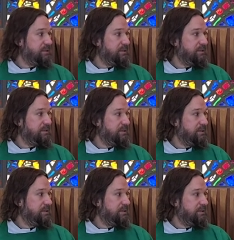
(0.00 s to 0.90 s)

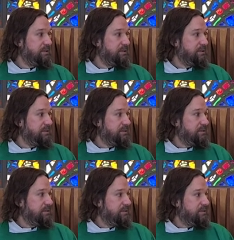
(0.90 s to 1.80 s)

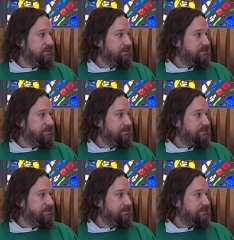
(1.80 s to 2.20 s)
[no speech]